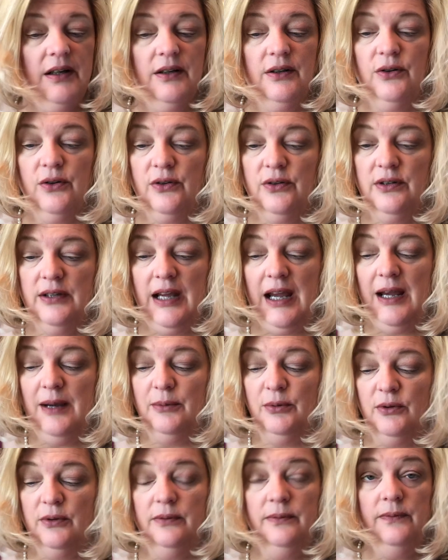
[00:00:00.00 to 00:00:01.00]
your
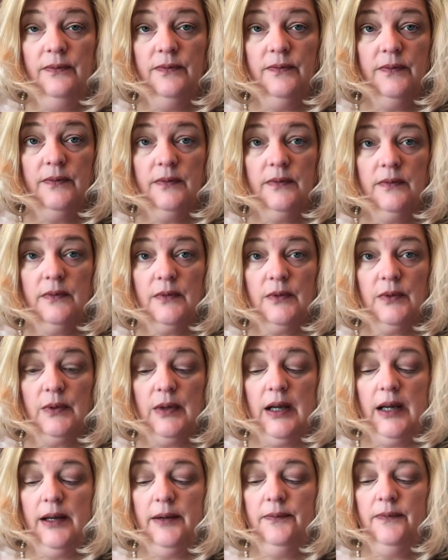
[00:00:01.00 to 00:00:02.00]
table,
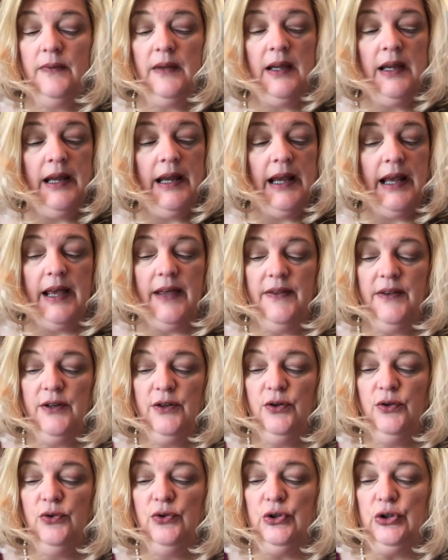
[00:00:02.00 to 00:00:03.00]
okay, and then
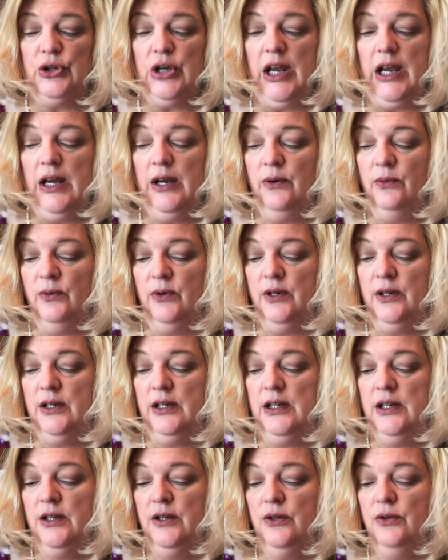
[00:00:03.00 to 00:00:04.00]
you take one
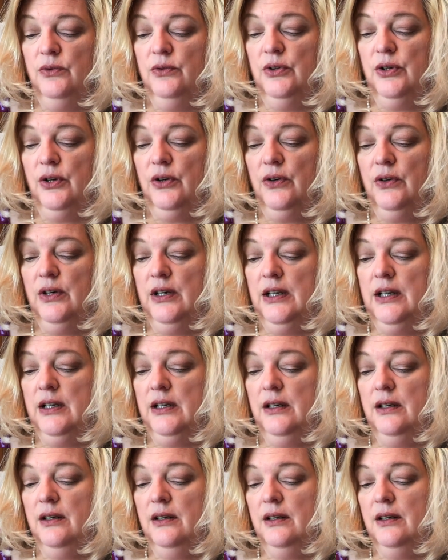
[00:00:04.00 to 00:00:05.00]
and you turn
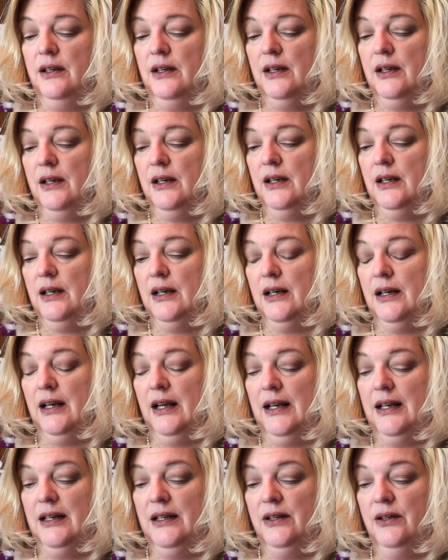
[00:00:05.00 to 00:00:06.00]
it
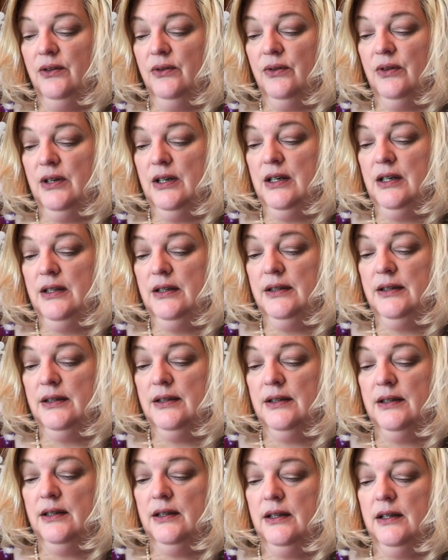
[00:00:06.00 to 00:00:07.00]
90
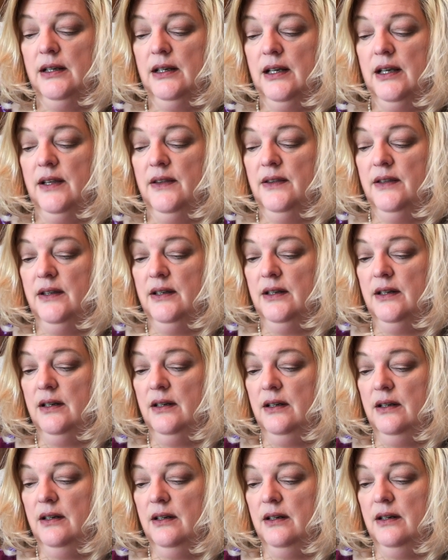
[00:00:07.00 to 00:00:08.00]
degrees and
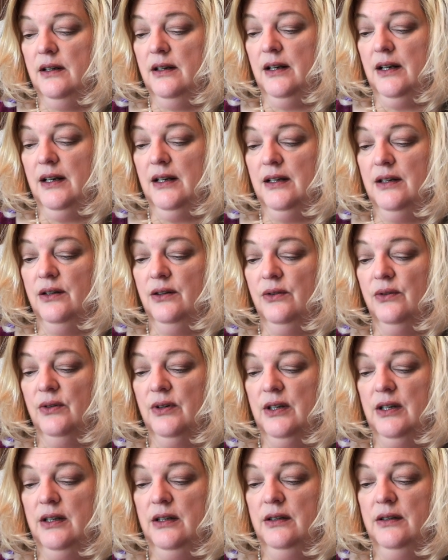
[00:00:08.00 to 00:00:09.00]
then 90
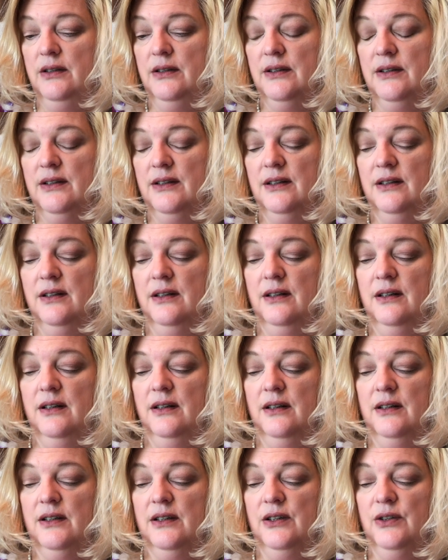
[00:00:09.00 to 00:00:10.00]
degrees,
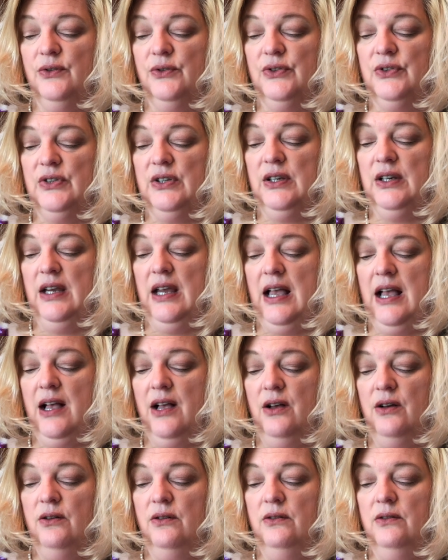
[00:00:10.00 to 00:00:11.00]
and you'll see
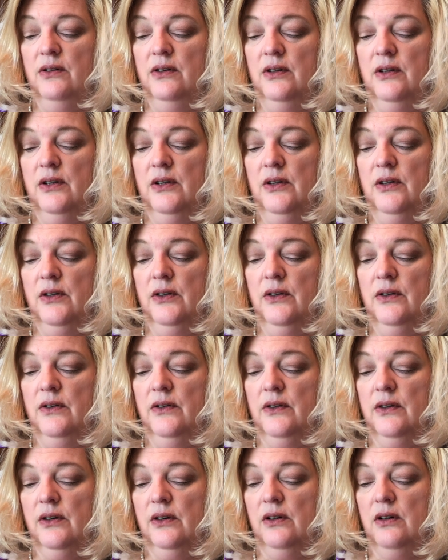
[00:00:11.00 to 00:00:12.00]
how
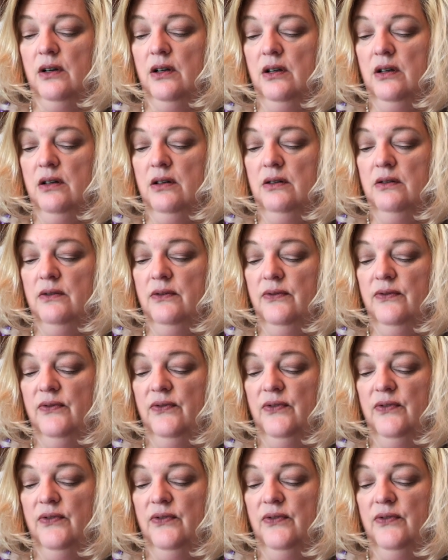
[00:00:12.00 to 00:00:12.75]
they're all